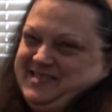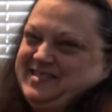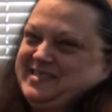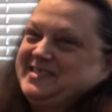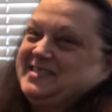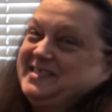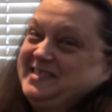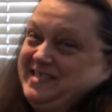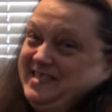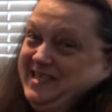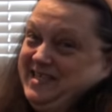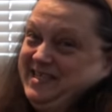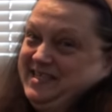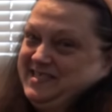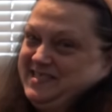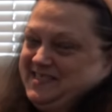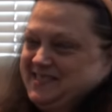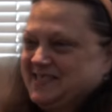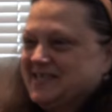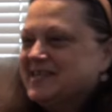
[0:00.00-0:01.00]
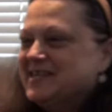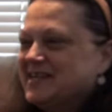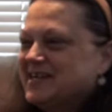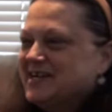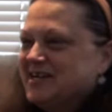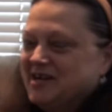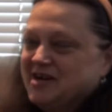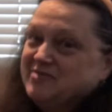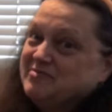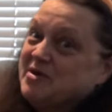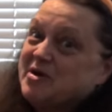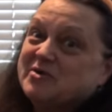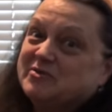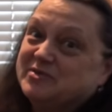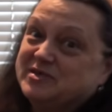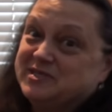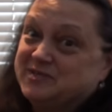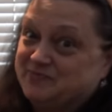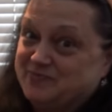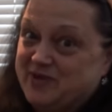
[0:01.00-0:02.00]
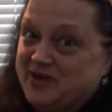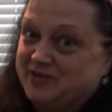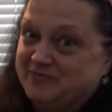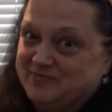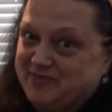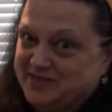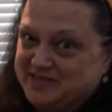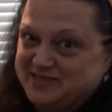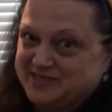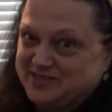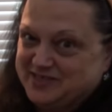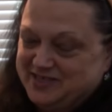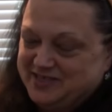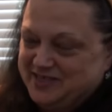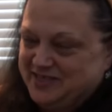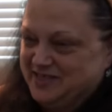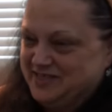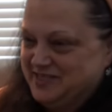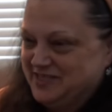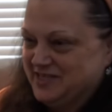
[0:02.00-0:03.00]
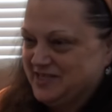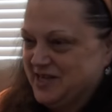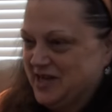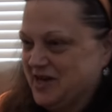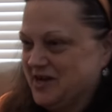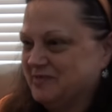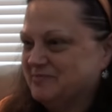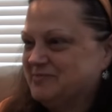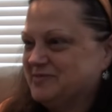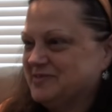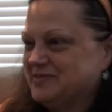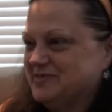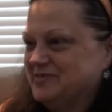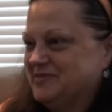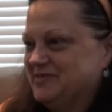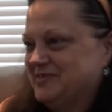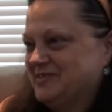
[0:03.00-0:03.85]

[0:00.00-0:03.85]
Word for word: Just in case. I've always been mentally handicapped.